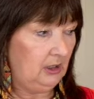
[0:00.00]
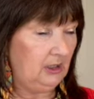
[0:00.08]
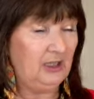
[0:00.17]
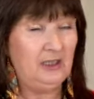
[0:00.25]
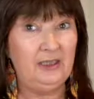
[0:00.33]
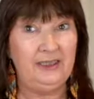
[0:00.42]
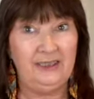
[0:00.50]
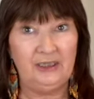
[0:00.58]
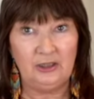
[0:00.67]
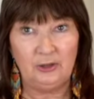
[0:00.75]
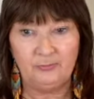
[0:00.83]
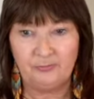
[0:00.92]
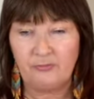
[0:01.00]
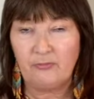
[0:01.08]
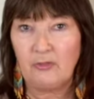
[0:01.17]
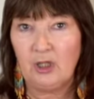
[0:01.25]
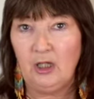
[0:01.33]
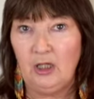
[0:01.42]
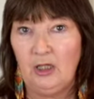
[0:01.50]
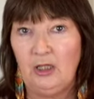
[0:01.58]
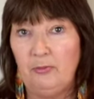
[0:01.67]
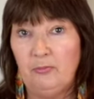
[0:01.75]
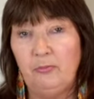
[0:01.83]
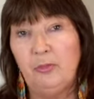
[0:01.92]
at least.
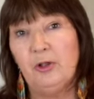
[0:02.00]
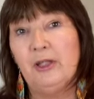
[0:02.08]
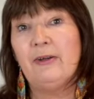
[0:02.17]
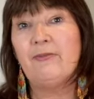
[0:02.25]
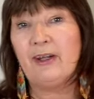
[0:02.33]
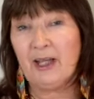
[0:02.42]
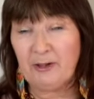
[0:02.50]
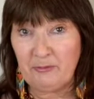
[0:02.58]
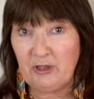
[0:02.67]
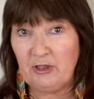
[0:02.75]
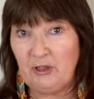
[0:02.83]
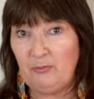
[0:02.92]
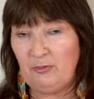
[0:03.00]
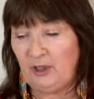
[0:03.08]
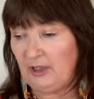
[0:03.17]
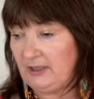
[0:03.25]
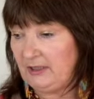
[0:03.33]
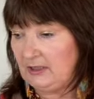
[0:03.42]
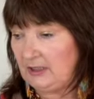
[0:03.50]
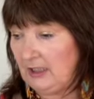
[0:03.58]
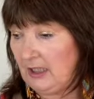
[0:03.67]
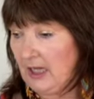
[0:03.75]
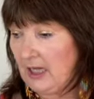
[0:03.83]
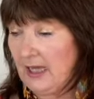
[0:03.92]
But they've capped the price
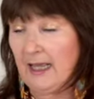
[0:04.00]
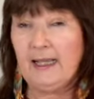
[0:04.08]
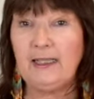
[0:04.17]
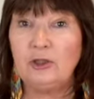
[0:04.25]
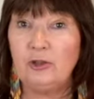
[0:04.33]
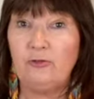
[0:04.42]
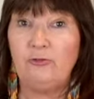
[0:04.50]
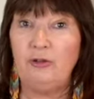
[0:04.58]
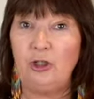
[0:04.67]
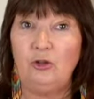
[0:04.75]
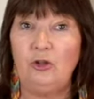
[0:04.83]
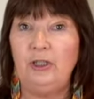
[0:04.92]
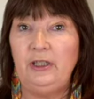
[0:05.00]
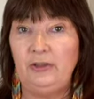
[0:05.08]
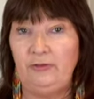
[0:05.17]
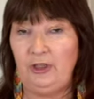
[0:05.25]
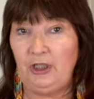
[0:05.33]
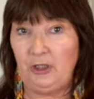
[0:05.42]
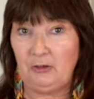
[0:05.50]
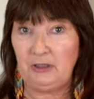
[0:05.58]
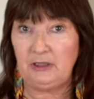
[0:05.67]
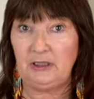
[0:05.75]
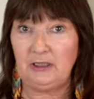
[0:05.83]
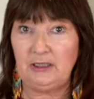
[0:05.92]
as of recording this video at
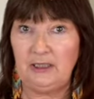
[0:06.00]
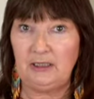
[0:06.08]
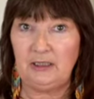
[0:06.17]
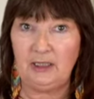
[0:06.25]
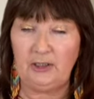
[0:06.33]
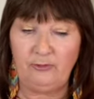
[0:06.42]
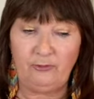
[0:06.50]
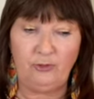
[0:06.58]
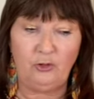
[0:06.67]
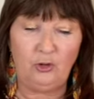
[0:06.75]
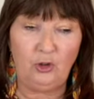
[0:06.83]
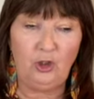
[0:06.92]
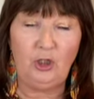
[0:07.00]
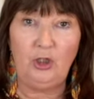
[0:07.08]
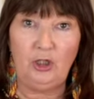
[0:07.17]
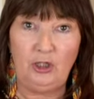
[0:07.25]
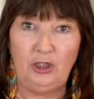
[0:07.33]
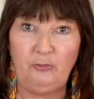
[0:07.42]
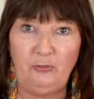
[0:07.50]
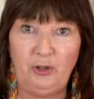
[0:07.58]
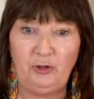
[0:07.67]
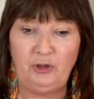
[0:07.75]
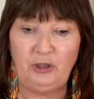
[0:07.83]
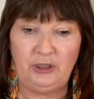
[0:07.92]
£6.99 for
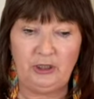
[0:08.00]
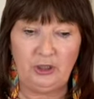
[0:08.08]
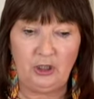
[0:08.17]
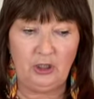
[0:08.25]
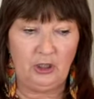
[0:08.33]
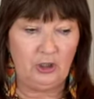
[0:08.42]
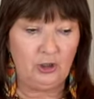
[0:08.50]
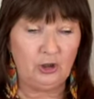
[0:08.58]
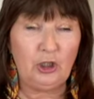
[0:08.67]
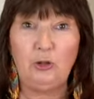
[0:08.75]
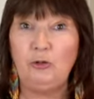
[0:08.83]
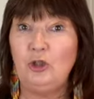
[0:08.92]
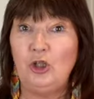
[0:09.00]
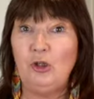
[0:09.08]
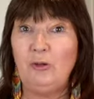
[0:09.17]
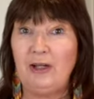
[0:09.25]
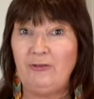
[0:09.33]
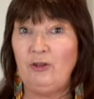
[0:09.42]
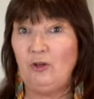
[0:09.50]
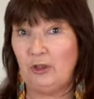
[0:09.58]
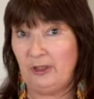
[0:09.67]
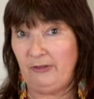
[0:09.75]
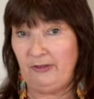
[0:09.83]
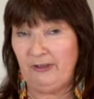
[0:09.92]
postage. So do have a look
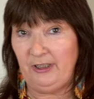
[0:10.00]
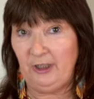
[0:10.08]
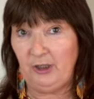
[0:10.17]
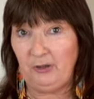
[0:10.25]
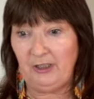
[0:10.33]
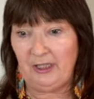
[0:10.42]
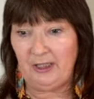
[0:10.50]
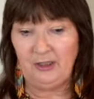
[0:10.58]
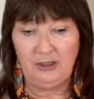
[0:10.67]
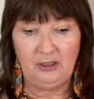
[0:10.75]
if you're in the UK,